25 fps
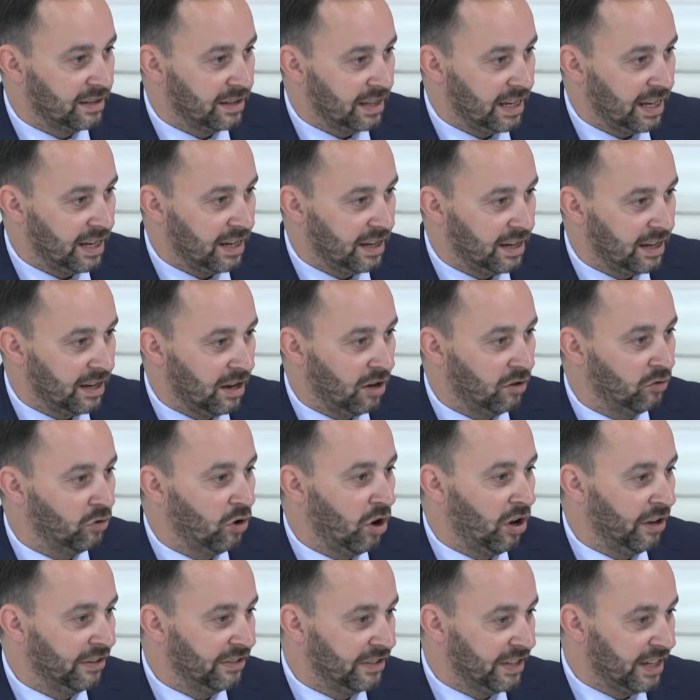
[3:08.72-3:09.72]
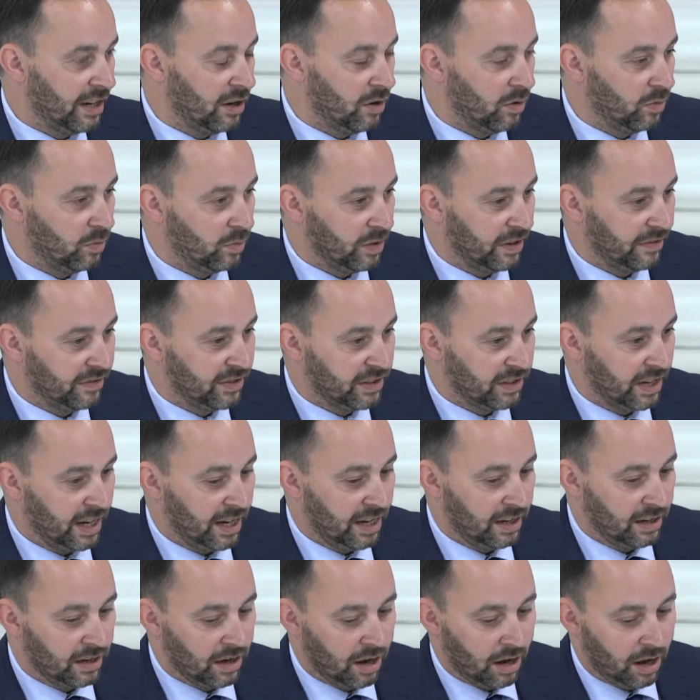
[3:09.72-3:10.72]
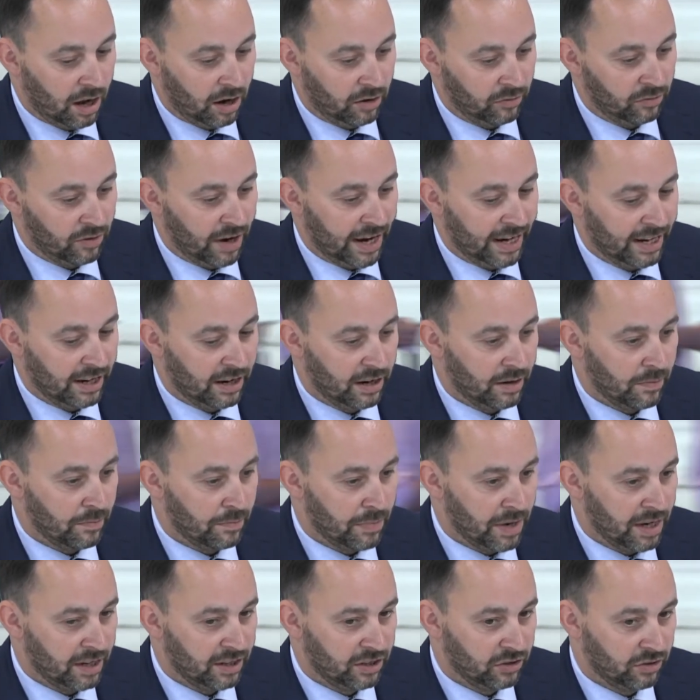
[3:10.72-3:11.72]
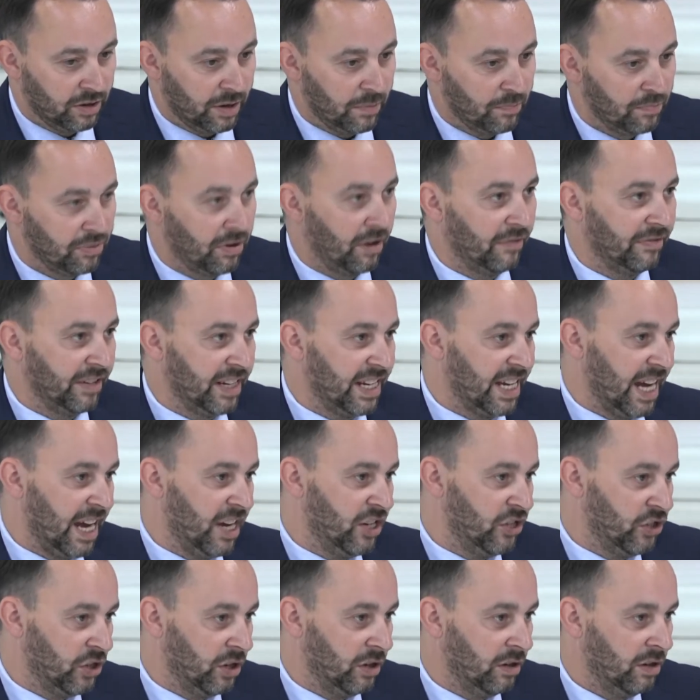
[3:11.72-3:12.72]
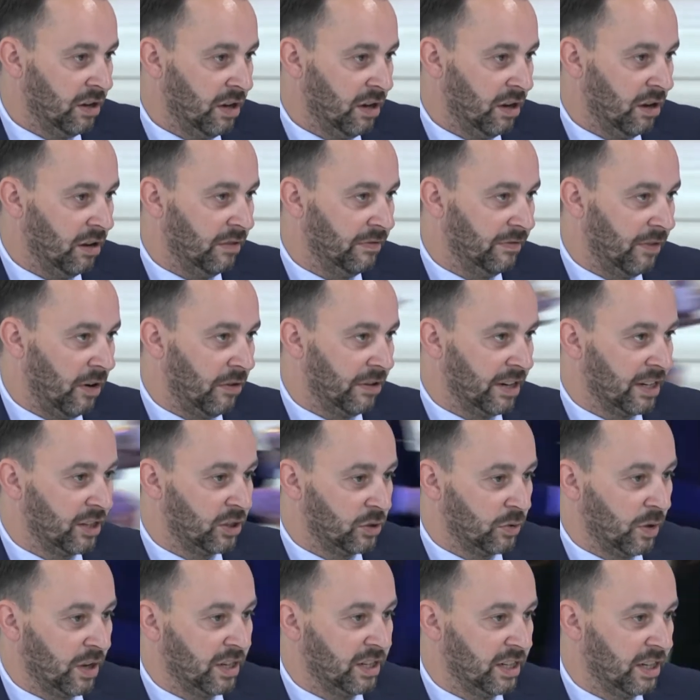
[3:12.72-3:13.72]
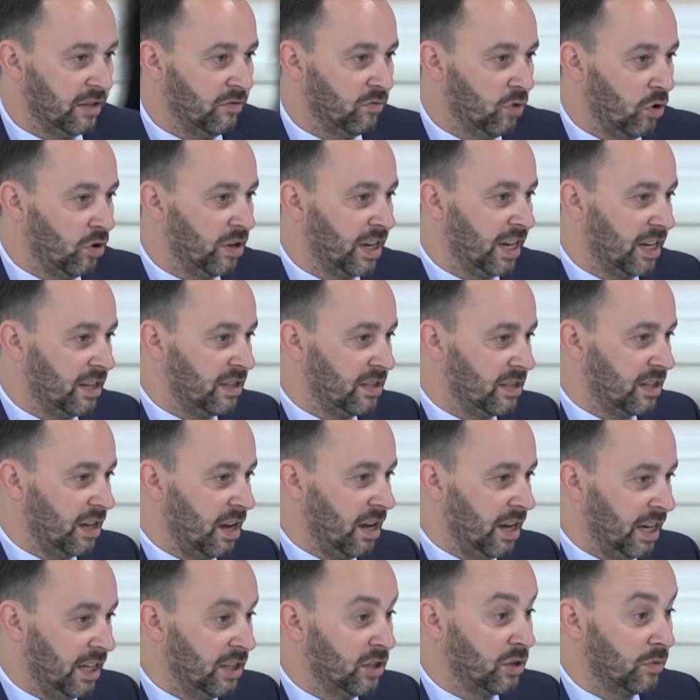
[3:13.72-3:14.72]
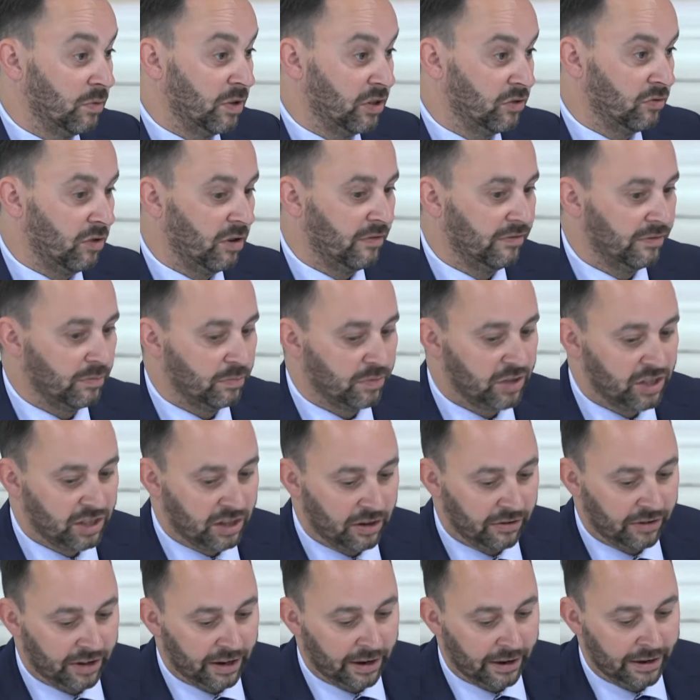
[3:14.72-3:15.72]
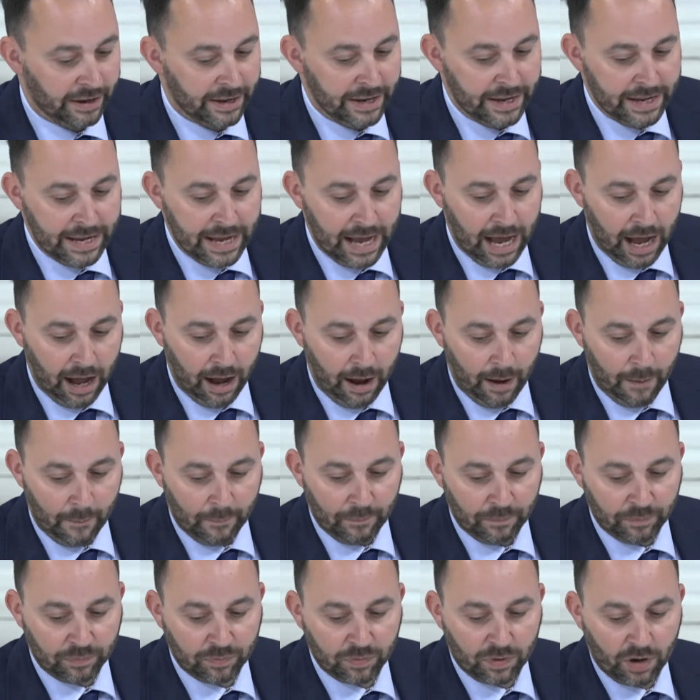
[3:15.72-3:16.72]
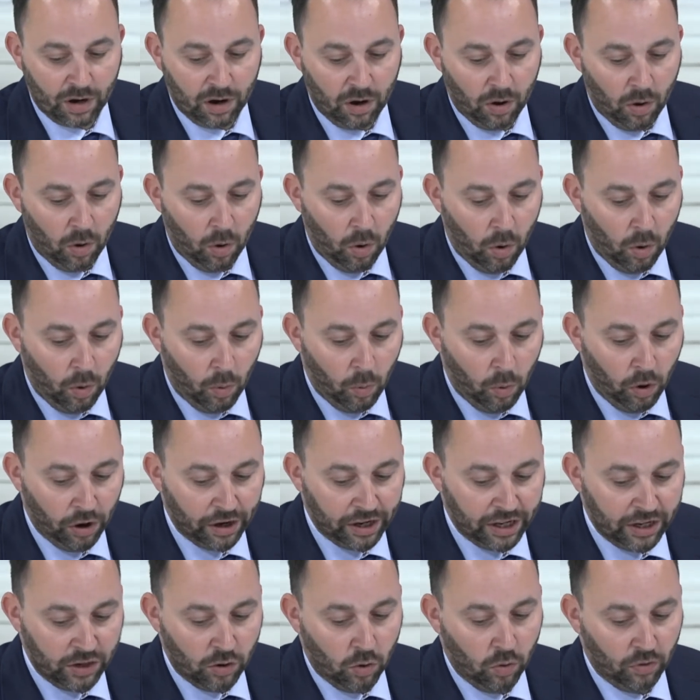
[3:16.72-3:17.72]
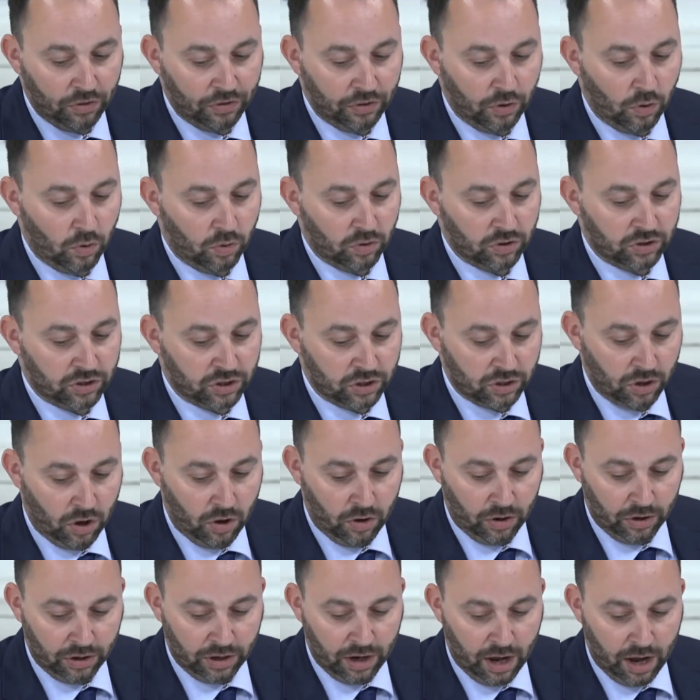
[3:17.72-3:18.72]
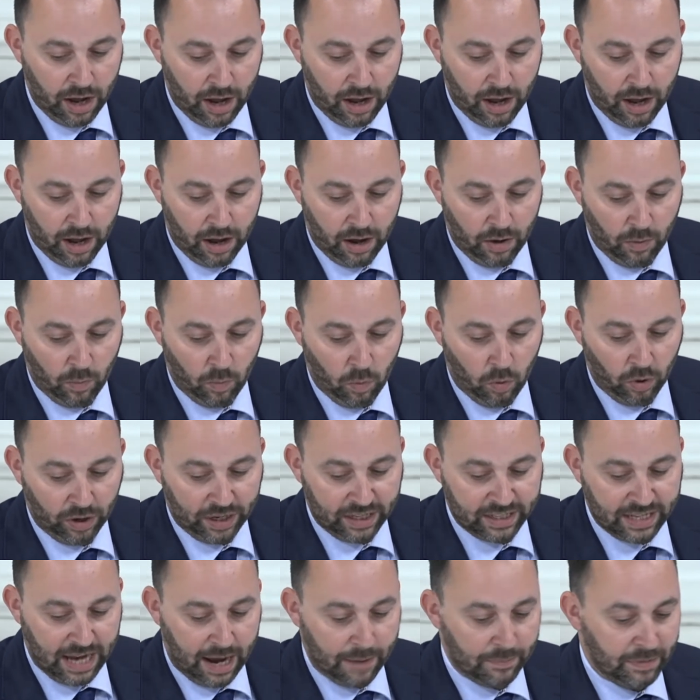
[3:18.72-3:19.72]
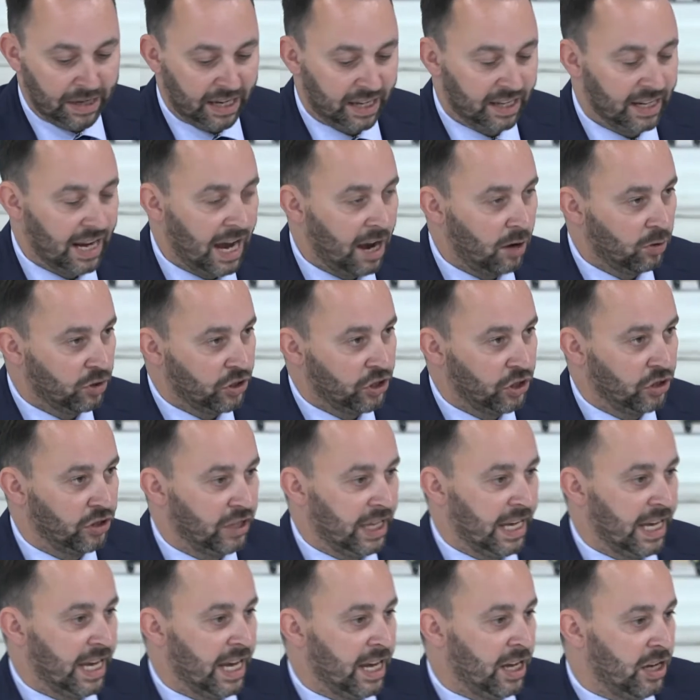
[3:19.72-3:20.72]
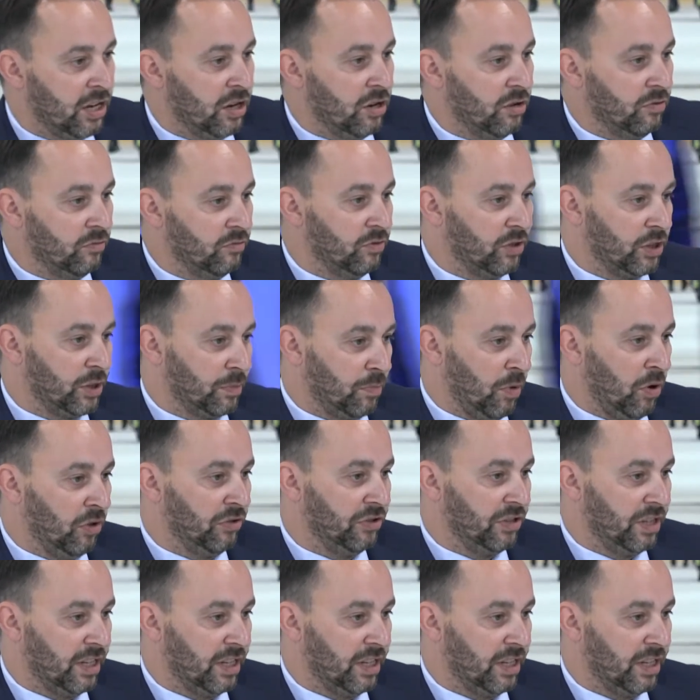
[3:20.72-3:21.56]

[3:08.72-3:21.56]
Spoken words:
the Iran deal. We've seen Iranian military provocation of firing 20 rockets into Israel from Syria. What are your thoughts on what is happening, and how should the EU respond to